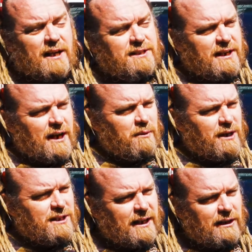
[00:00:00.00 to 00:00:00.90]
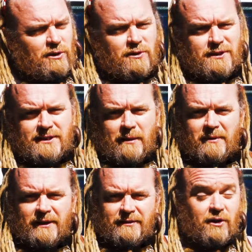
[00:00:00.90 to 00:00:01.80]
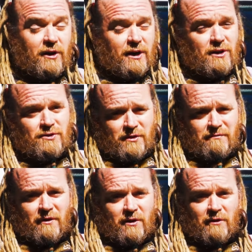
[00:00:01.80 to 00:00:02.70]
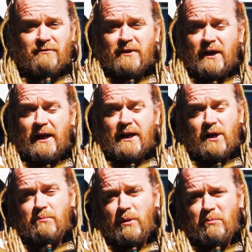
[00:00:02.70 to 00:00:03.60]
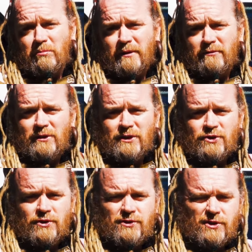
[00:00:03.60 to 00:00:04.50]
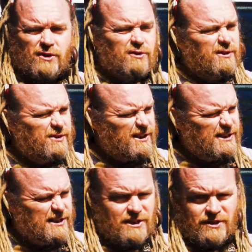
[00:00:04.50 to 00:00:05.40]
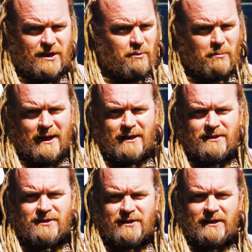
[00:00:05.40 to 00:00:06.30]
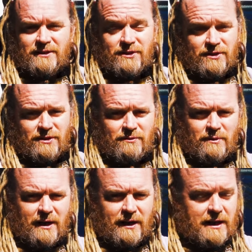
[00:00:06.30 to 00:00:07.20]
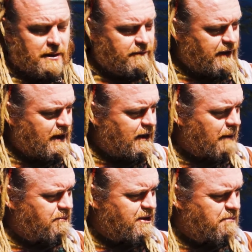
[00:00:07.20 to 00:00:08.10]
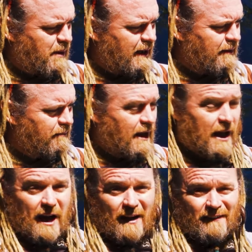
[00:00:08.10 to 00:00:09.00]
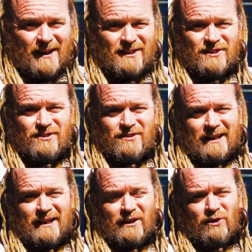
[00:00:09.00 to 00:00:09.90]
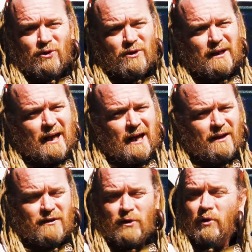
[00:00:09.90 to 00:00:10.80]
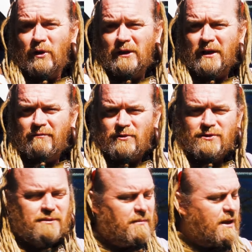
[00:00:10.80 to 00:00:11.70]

And today we're going to take a look at something that I don't do very often and I probably really should do, just as a general maintenance thing, just to keep the vehicle up to spec. And that is taking a look at the oil levels.